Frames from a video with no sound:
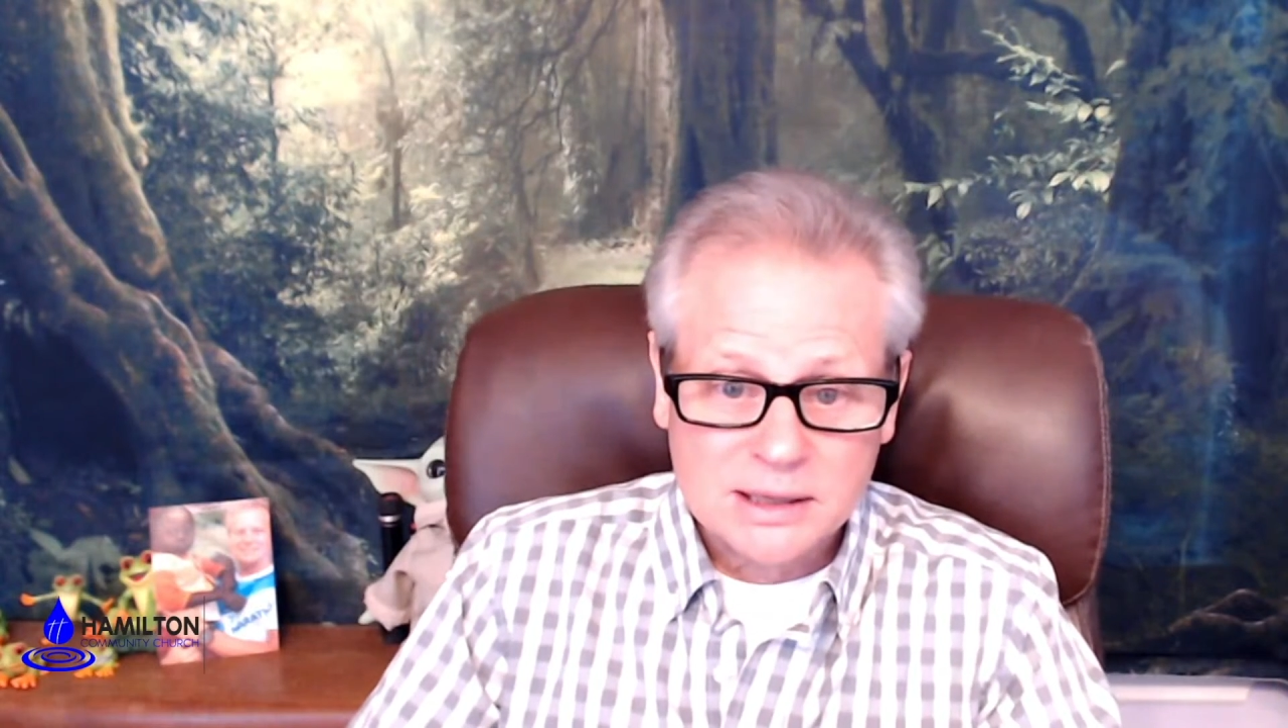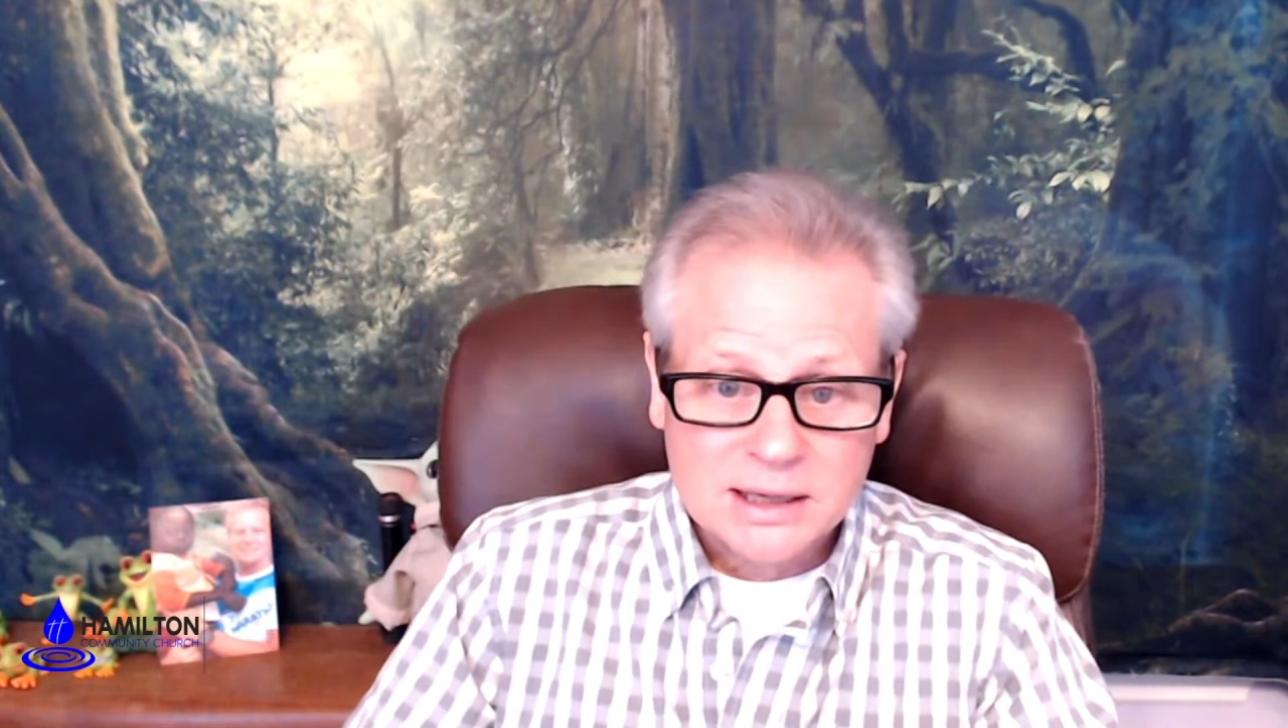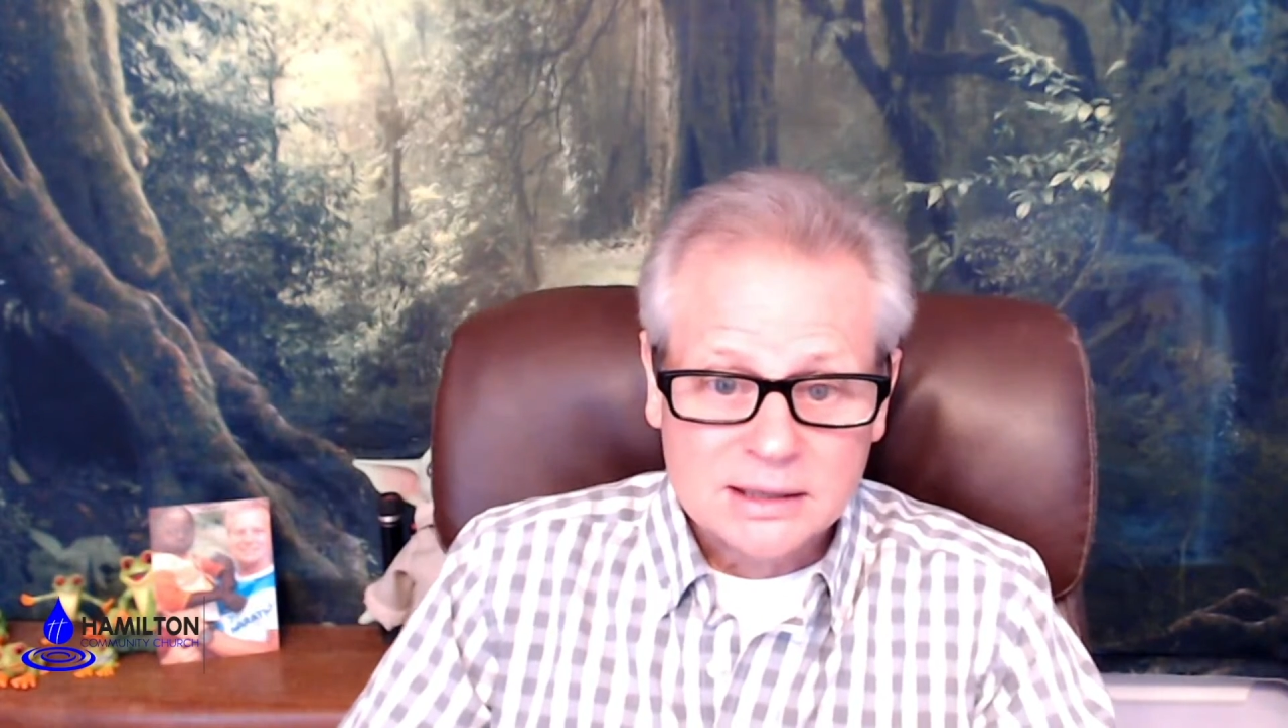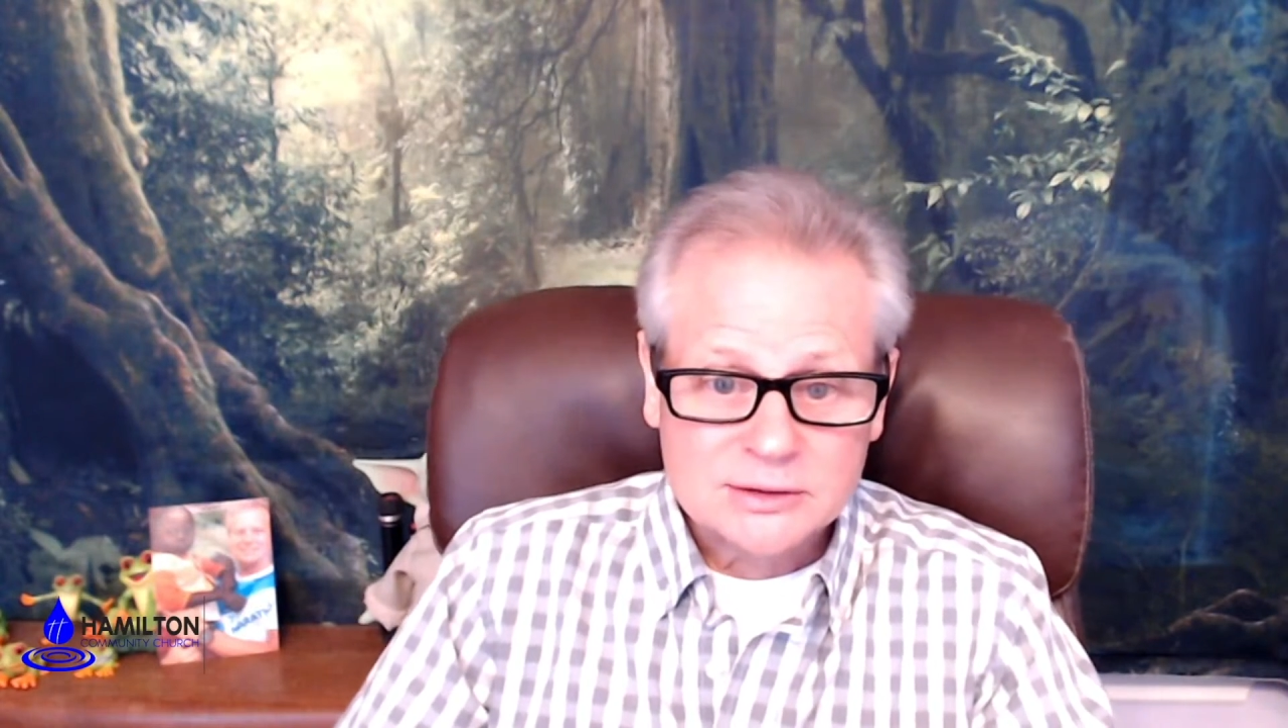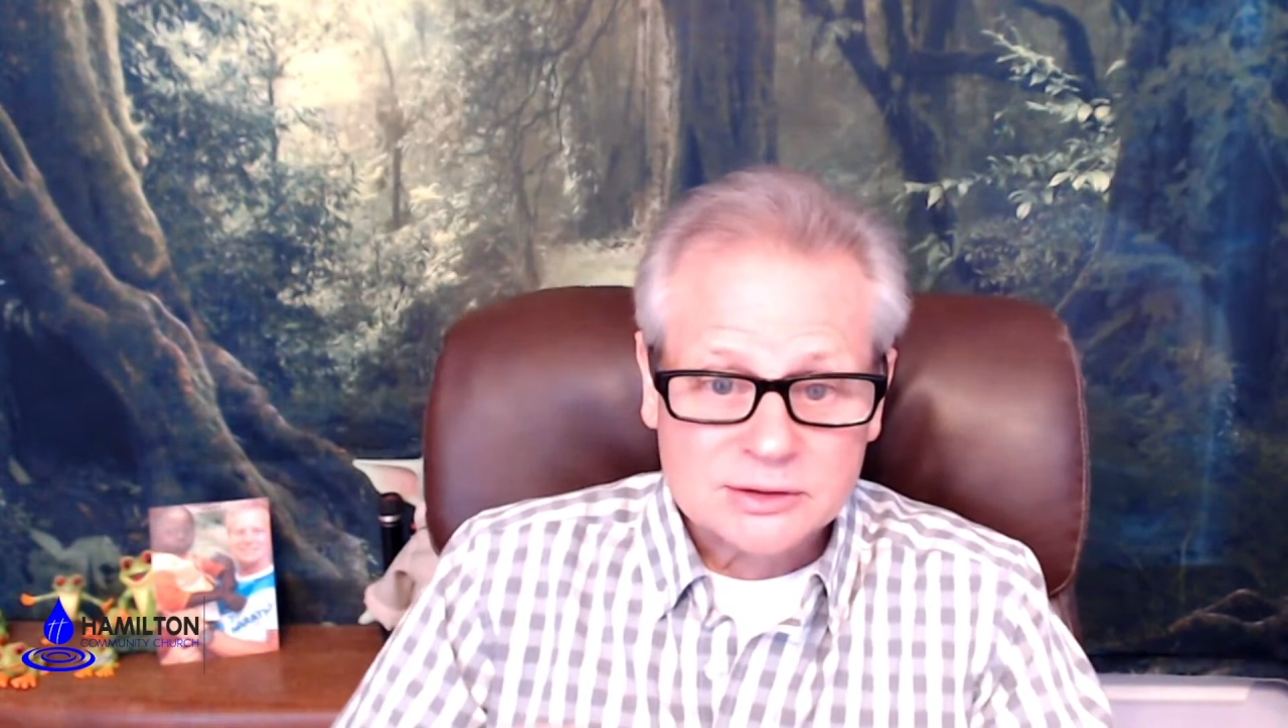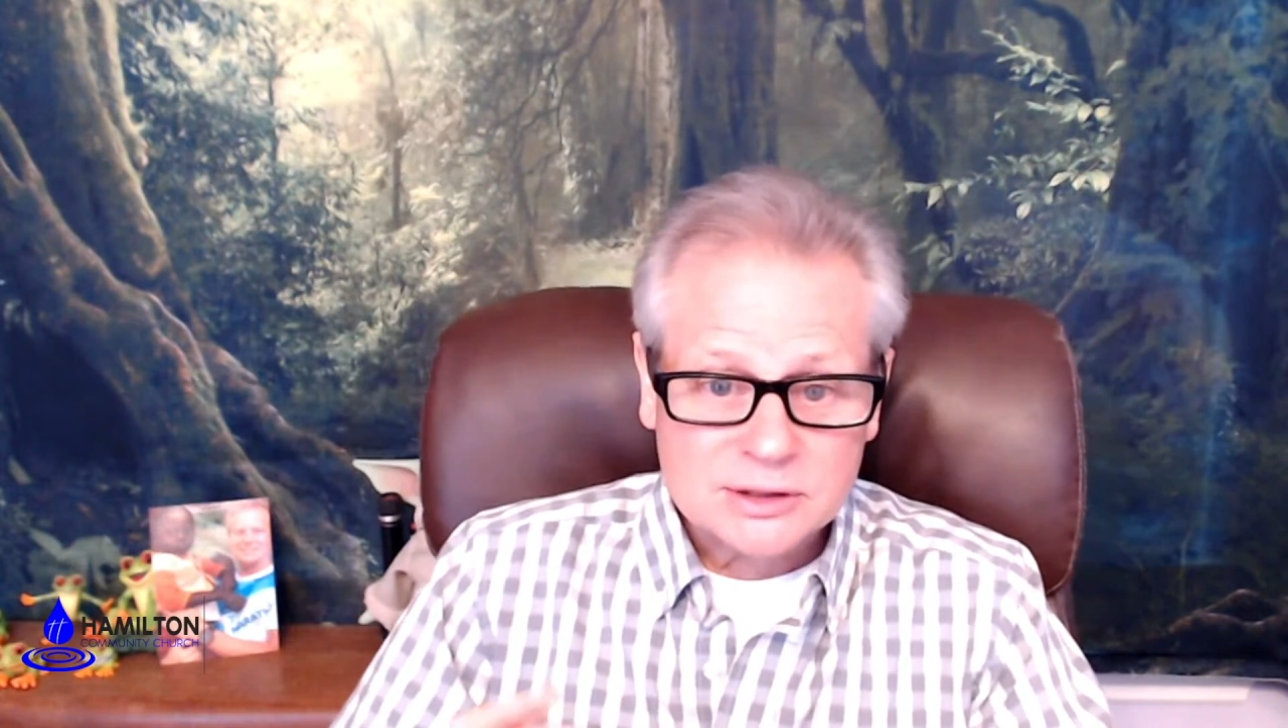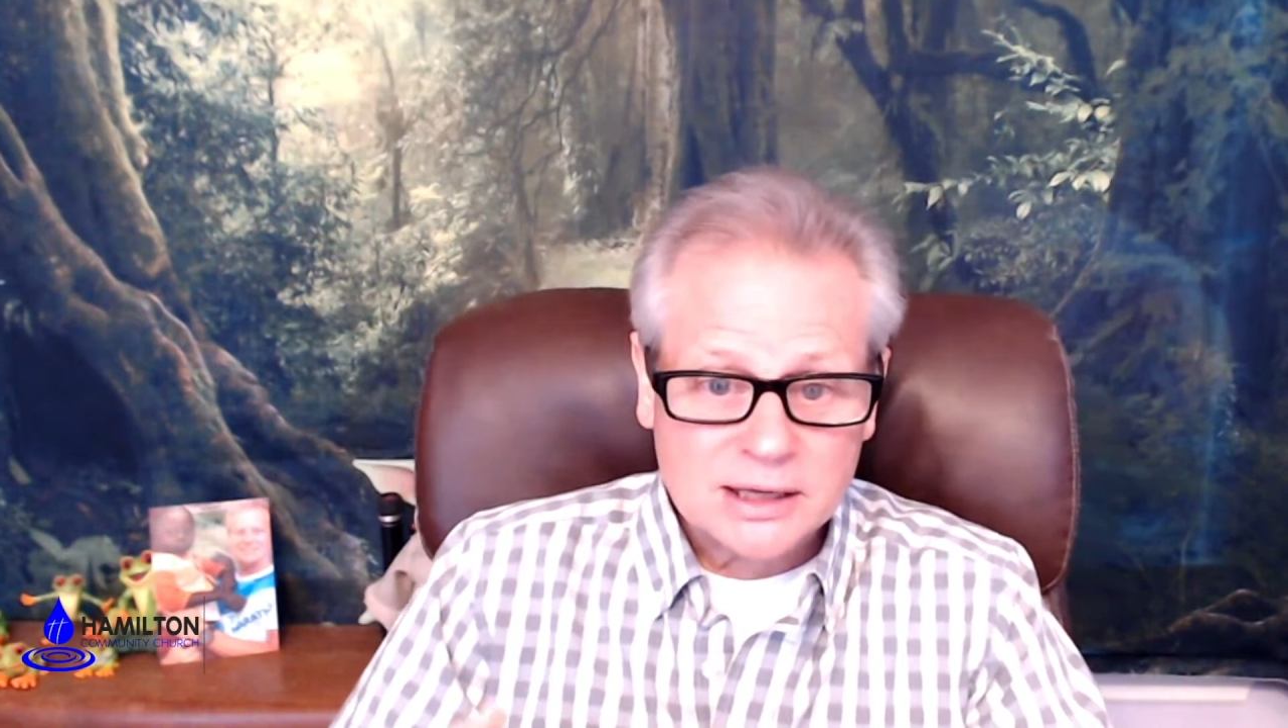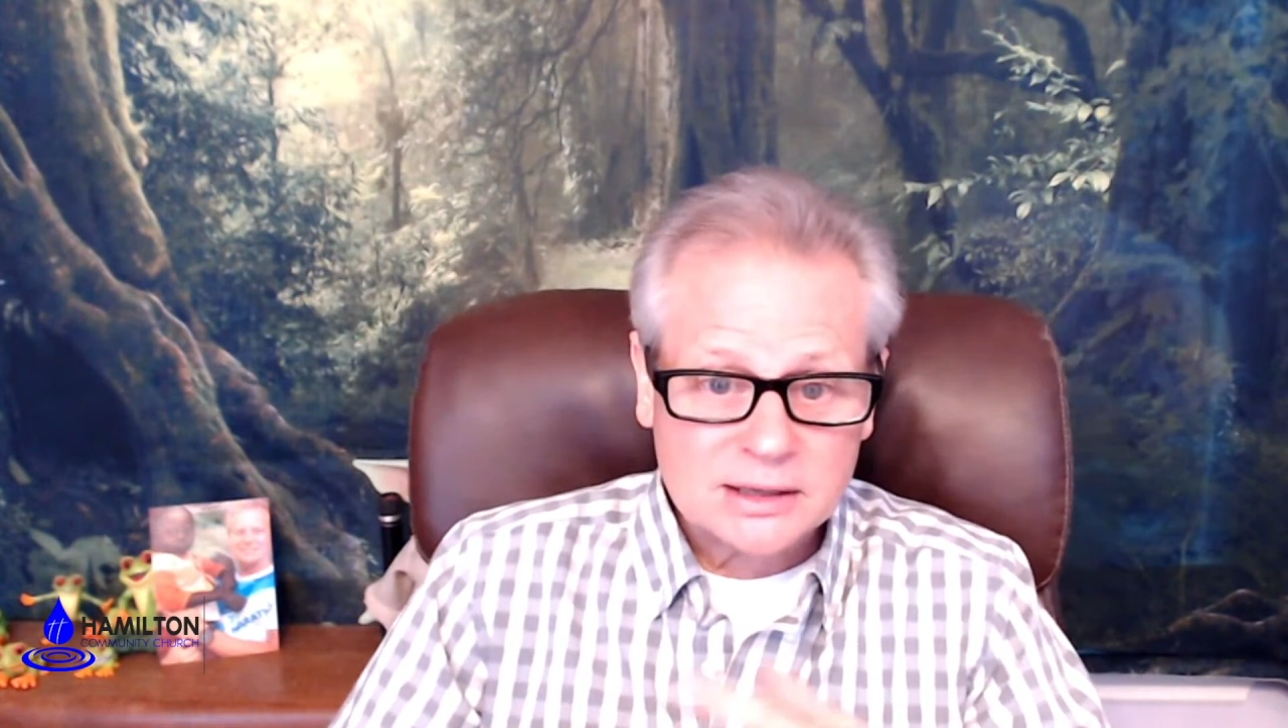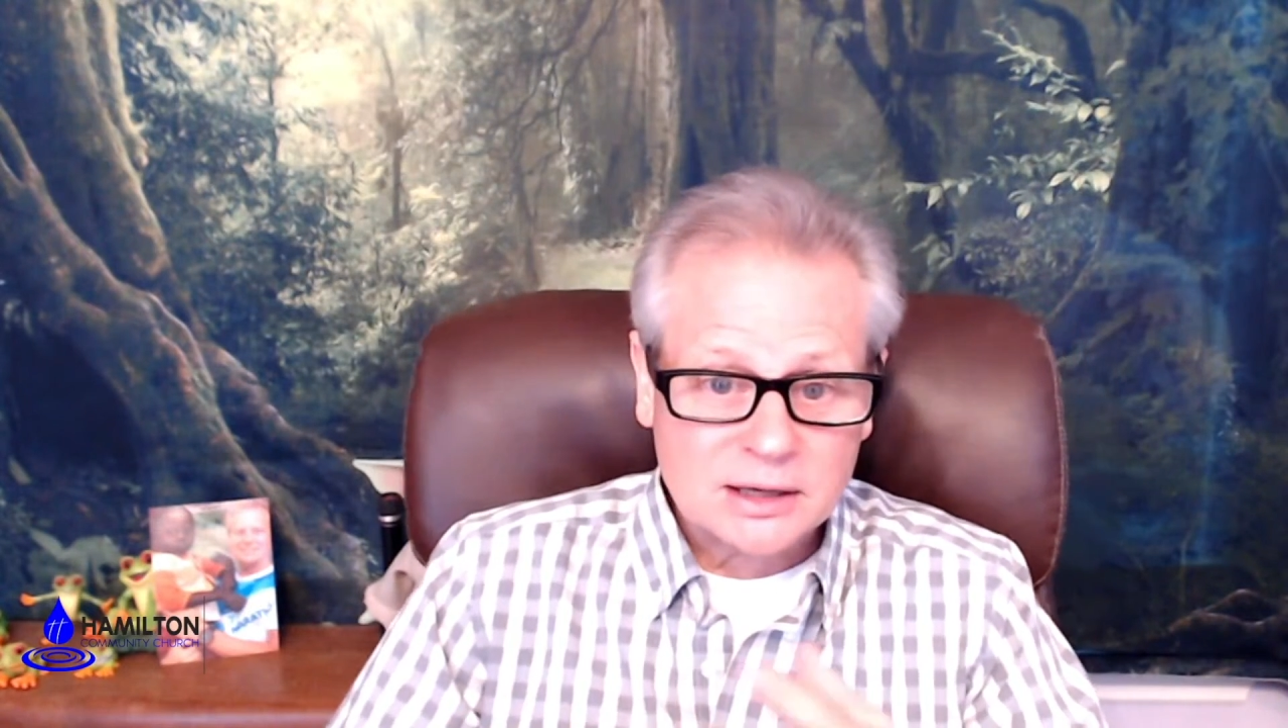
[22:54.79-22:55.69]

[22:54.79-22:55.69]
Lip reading: and say,